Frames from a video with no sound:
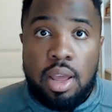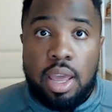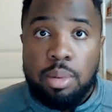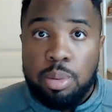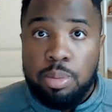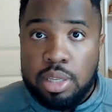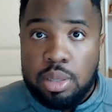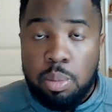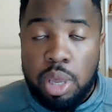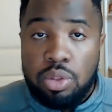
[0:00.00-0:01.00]
able to make
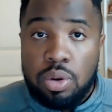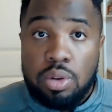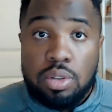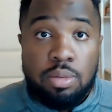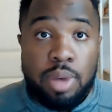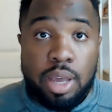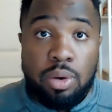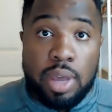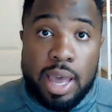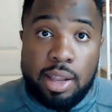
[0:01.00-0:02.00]
some big throws to
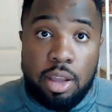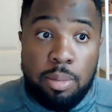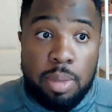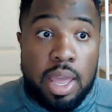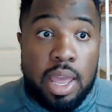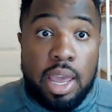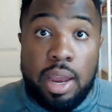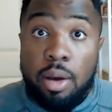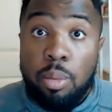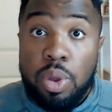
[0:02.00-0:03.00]
Michael Gallup
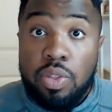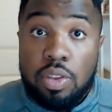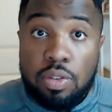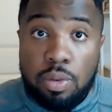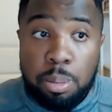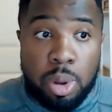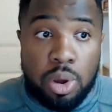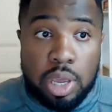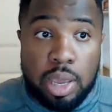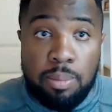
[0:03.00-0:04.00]
and help win this
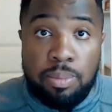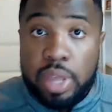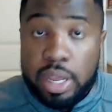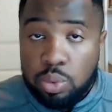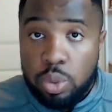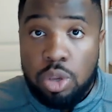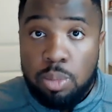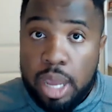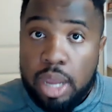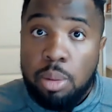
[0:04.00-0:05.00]
football game, that's what you
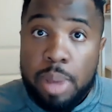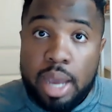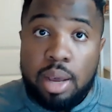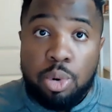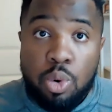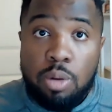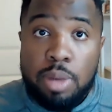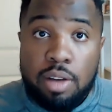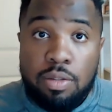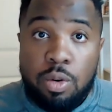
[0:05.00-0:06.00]
pay your backup
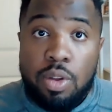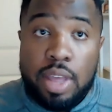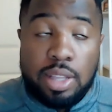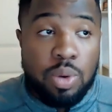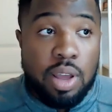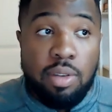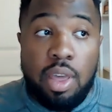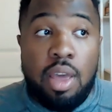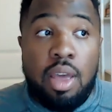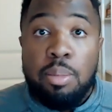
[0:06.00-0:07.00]
quarterback for. And that's why I've
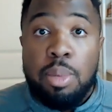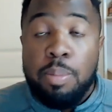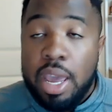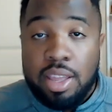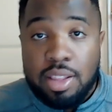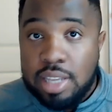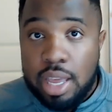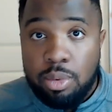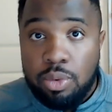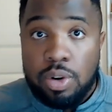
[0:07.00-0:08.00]
been banging the
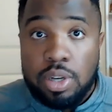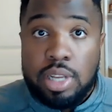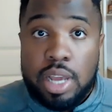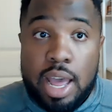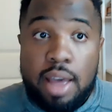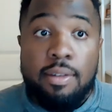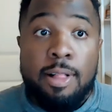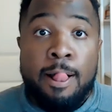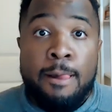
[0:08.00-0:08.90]
table for us to have